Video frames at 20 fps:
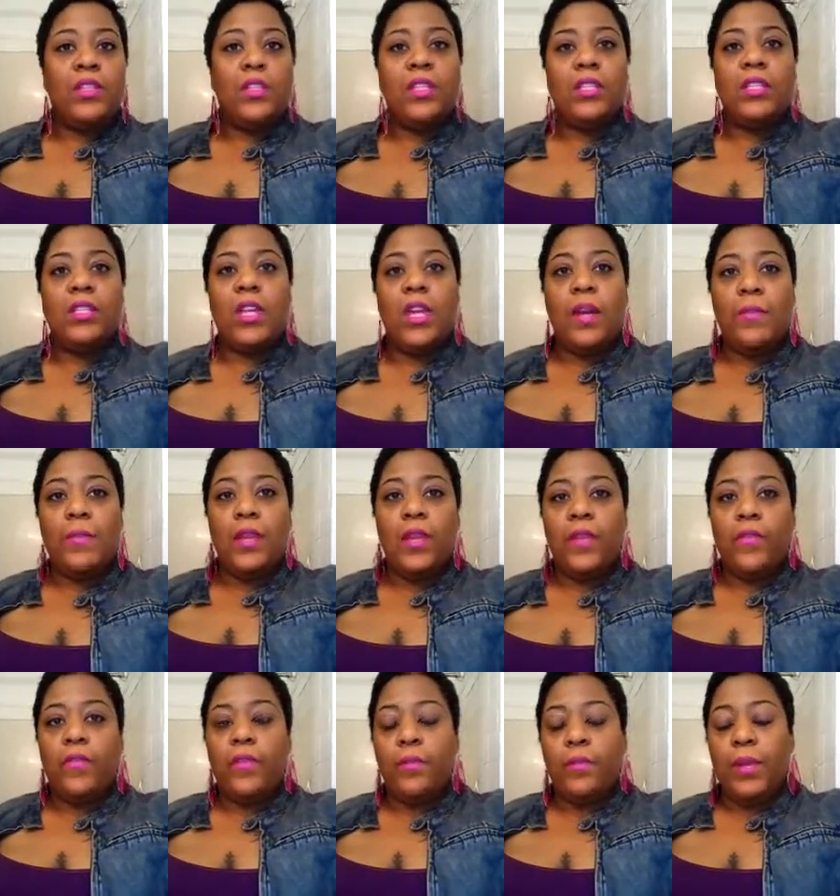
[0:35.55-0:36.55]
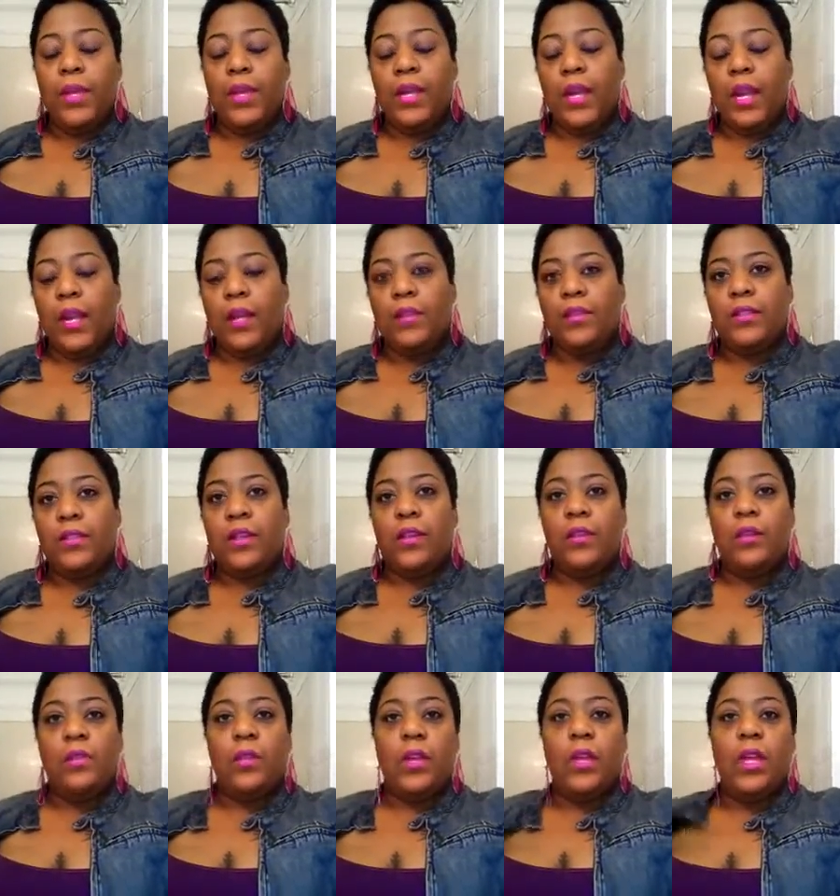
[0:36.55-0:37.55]
Just coming in from being out,
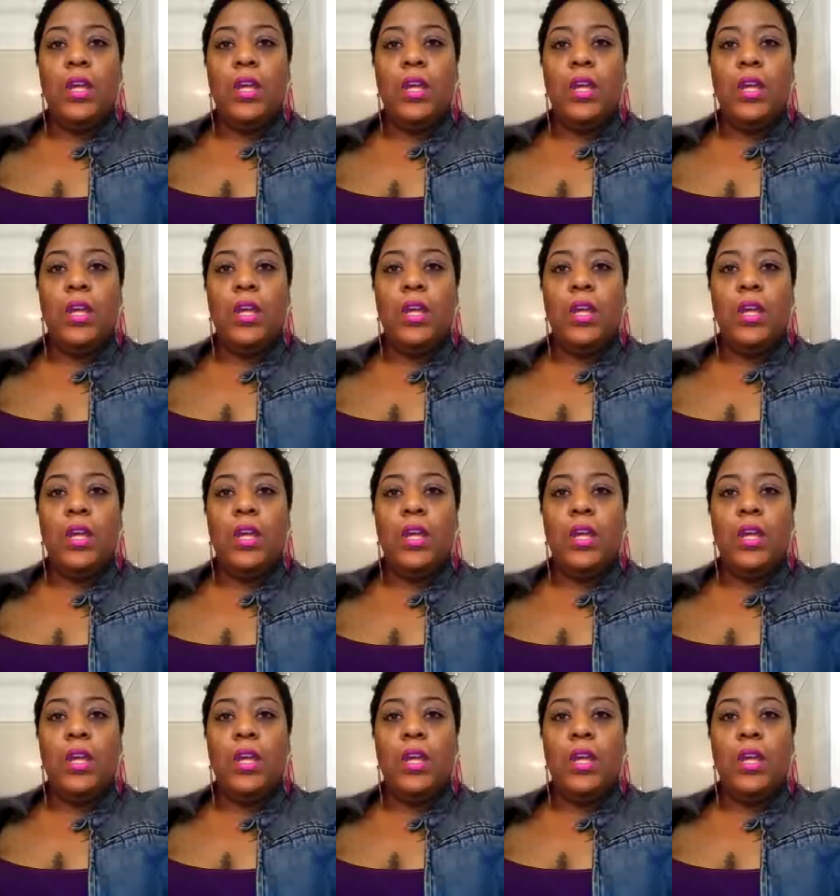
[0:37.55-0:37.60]
so